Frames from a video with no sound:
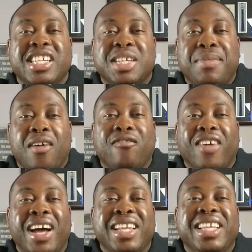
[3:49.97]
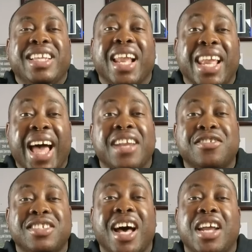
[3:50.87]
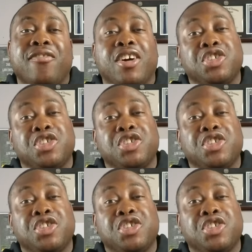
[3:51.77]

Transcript: It's about finding the lighter side of our